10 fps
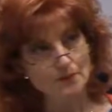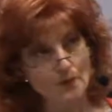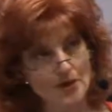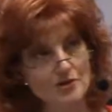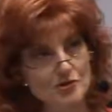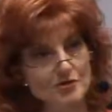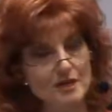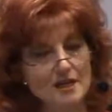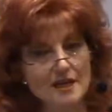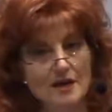Where does your
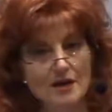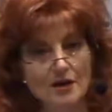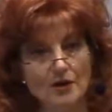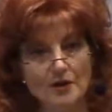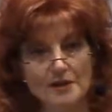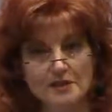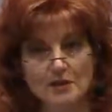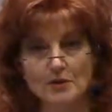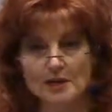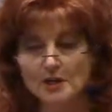thinking go? Is it
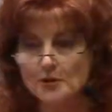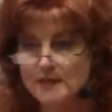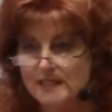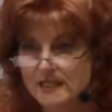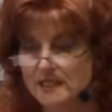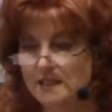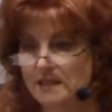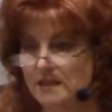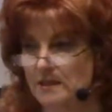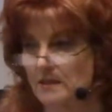going into
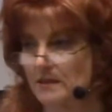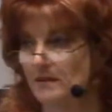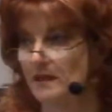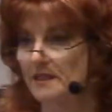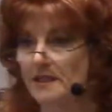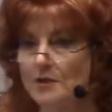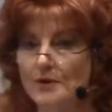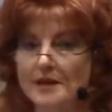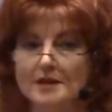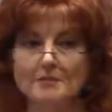resistance? Is it
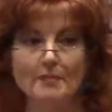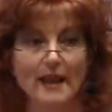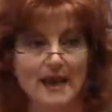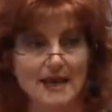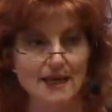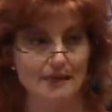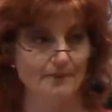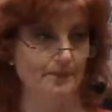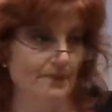going into blame?